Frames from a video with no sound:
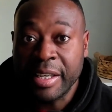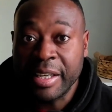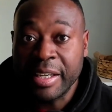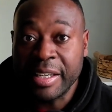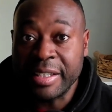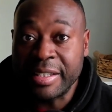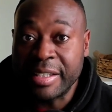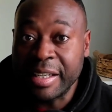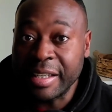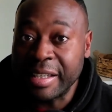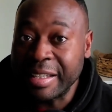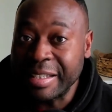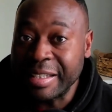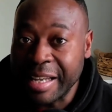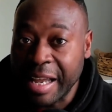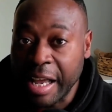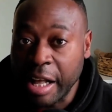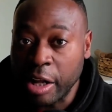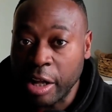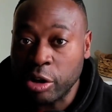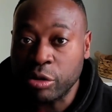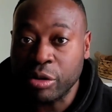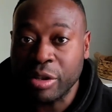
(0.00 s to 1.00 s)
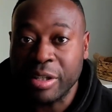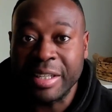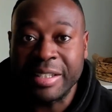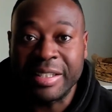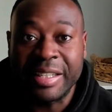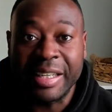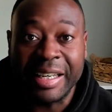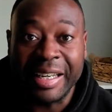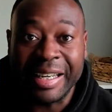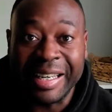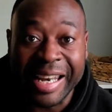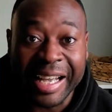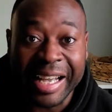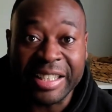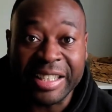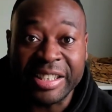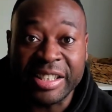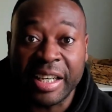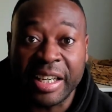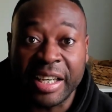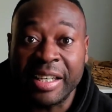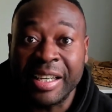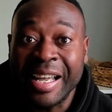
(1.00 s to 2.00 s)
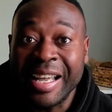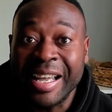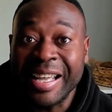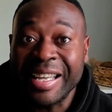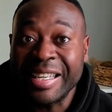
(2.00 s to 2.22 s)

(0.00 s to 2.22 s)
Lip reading: He didn't yell, he didn't lecture,